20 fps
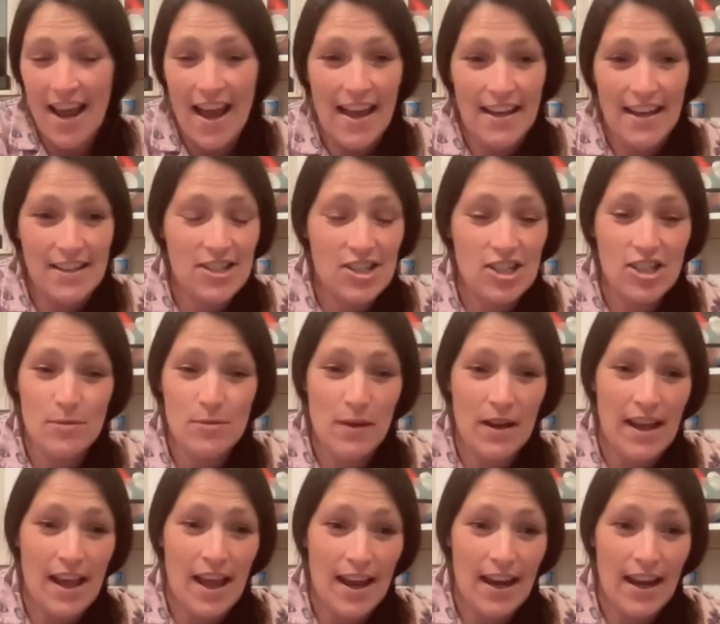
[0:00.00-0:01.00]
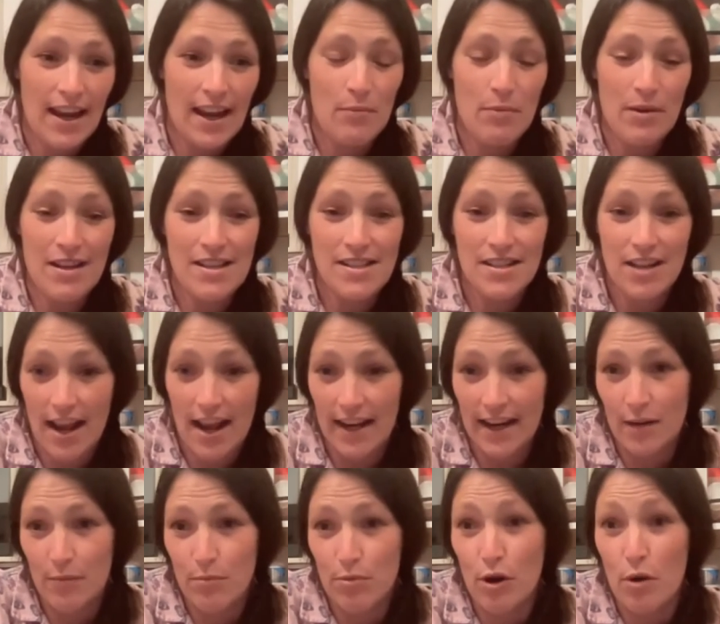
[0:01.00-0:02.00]
It's just me yarning, being slightly
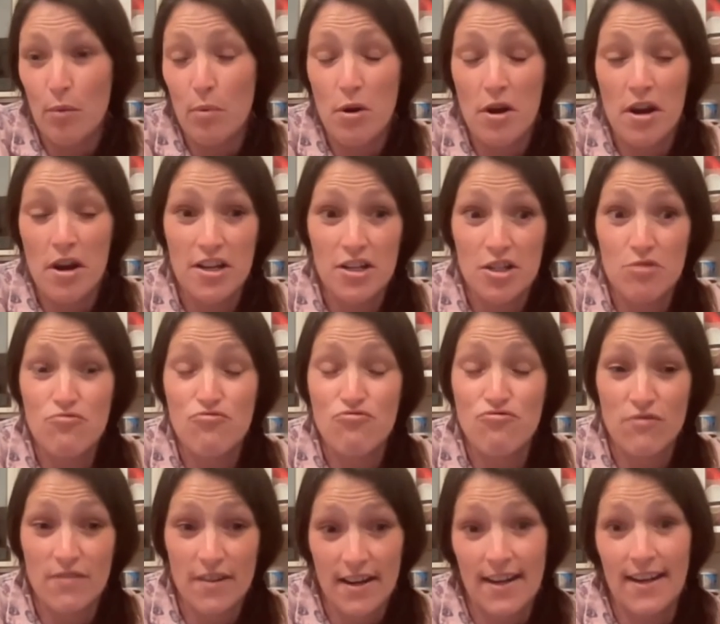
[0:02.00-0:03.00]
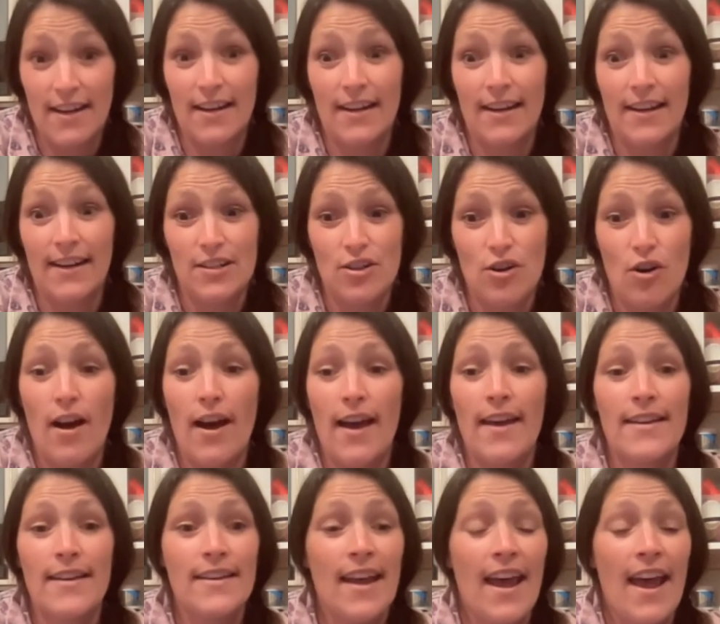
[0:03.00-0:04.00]
inappropriate because I'm really
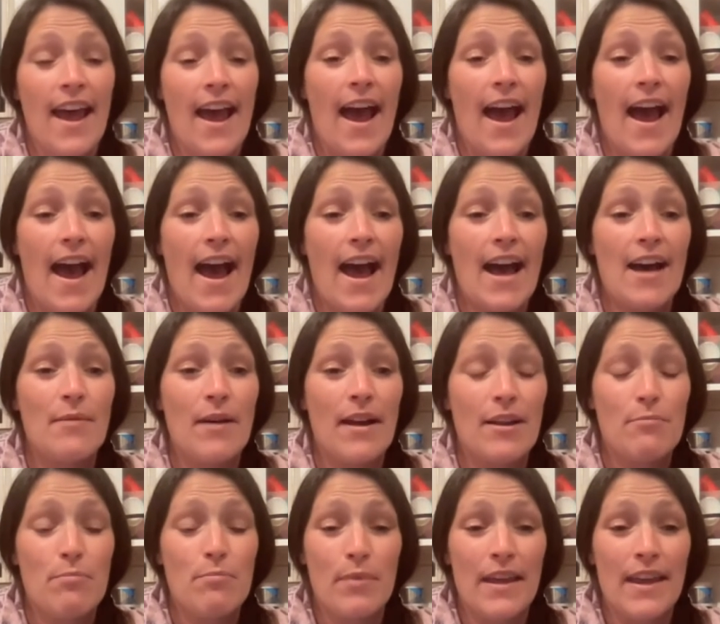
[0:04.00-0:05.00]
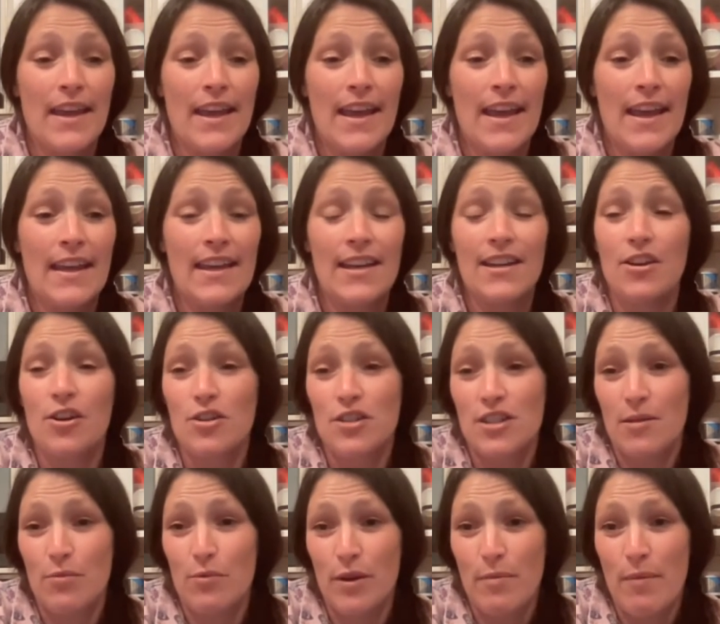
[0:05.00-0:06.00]
tired. I had a big in-home
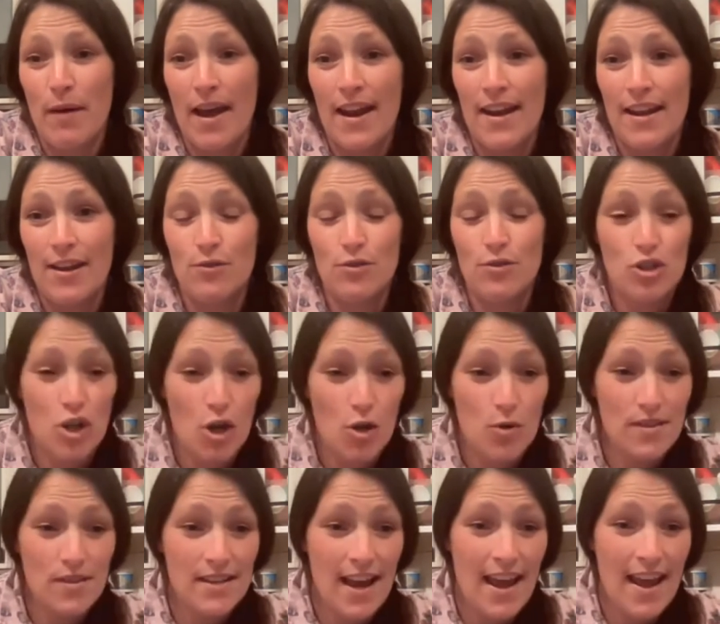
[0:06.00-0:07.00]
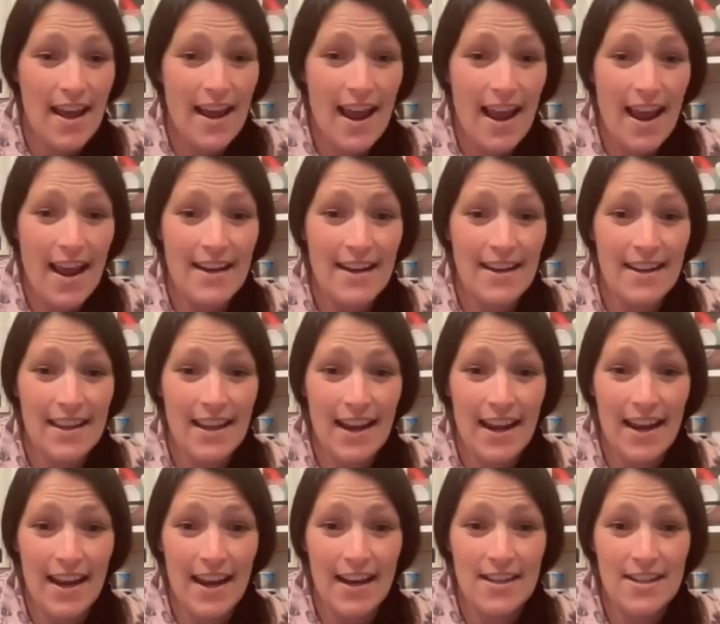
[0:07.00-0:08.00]
Tupperware party on Tuesday and
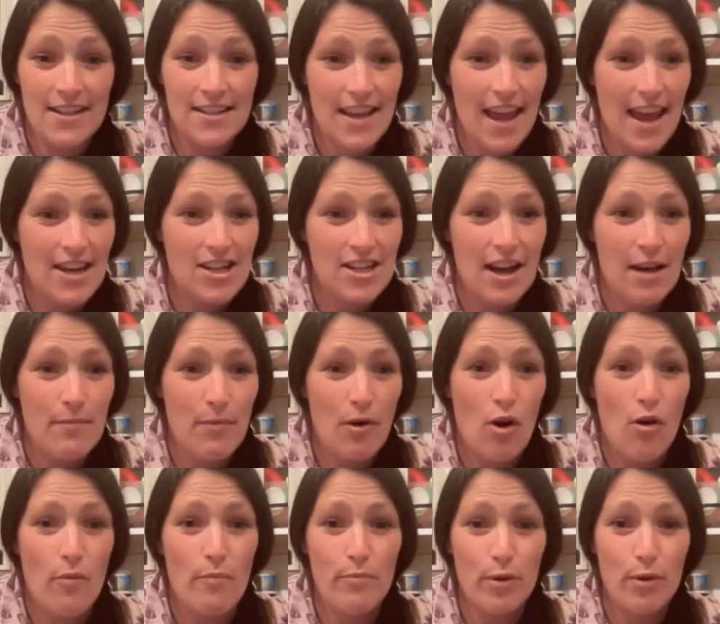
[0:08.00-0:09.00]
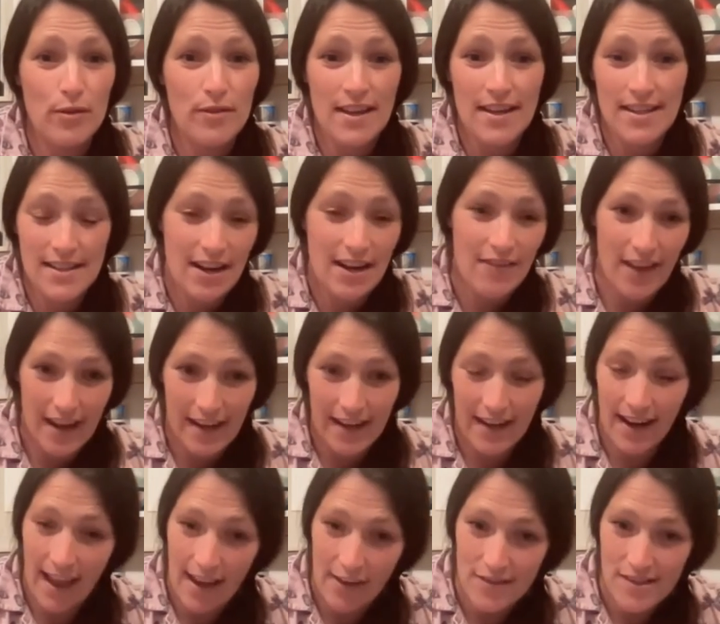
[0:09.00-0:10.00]
then just catching up on birthday stuff and
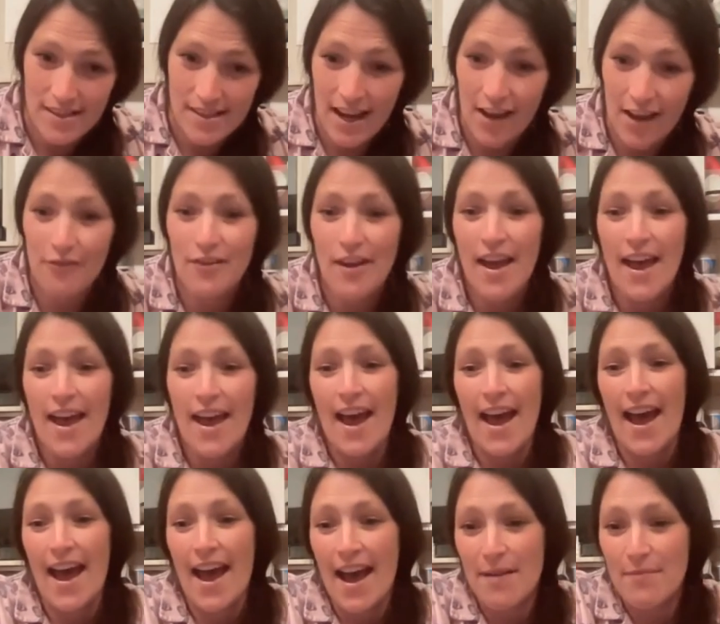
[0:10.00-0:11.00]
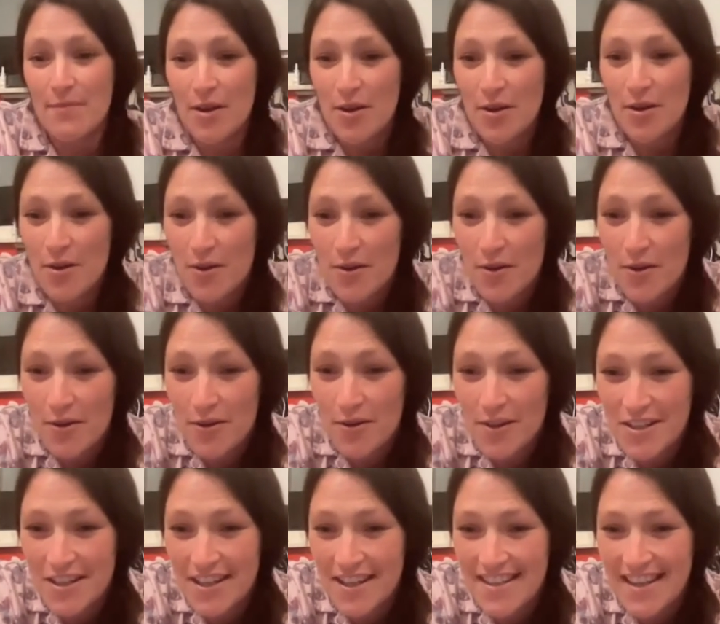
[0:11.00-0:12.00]
life stuff. Who you
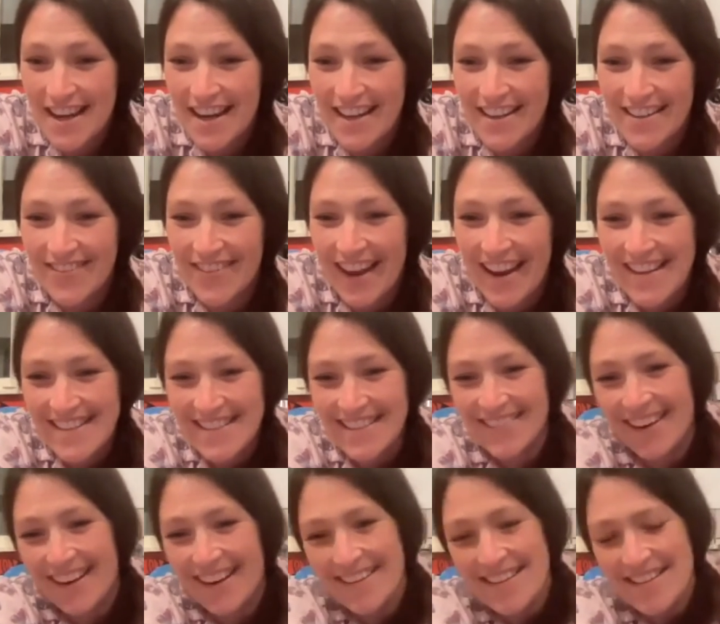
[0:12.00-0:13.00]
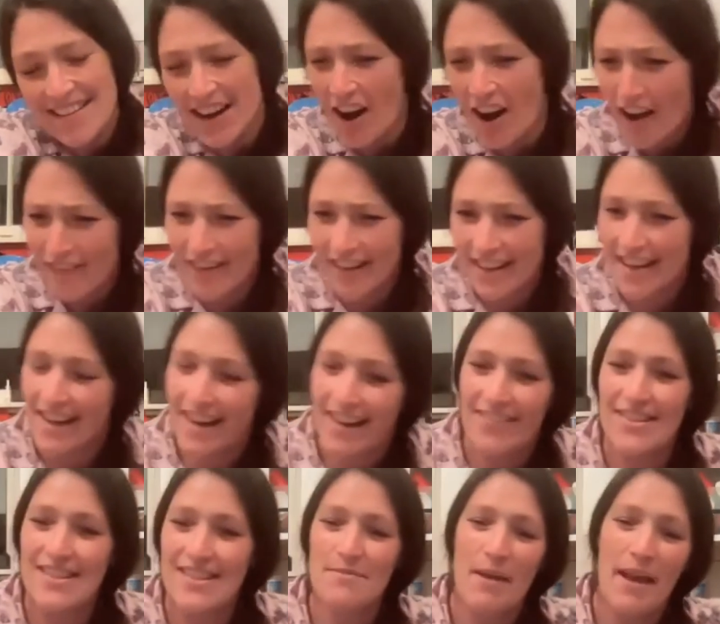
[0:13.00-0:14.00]
should have seen his face to what you said. I would
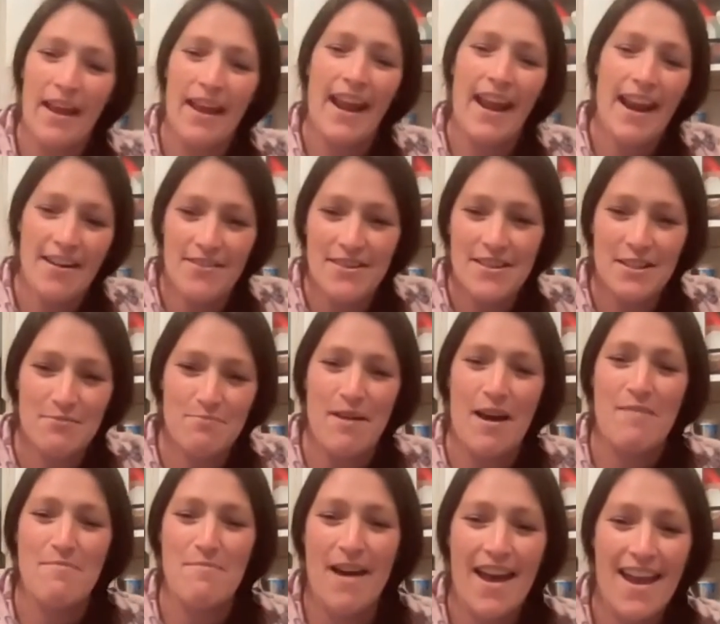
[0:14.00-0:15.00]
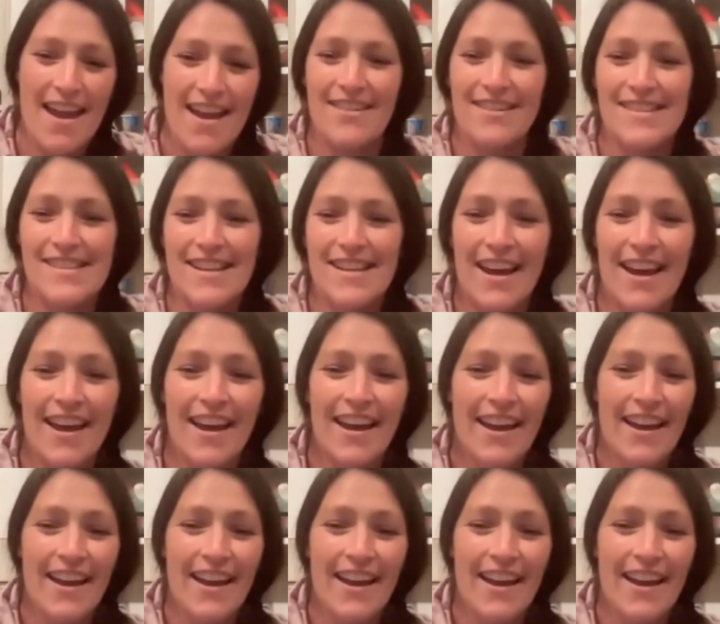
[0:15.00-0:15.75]
never smack anyone's bum, Oscar?